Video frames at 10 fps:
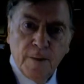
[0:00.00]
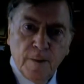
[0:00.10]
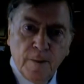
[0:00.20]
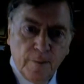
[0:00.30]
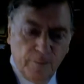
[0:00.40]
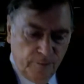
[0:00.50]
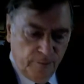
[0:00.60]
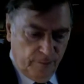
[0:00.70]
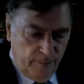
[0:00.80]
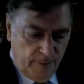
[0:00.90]

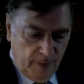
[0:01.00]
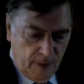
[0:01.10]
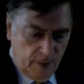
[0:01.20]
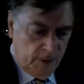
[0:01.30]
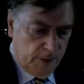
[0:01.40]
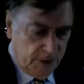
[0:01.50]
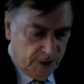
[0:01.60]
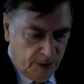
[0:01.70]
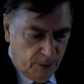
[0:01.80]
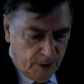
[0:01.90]

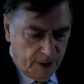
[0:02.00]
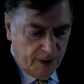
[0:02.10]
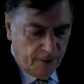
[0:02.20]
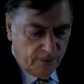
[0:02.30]
with the F,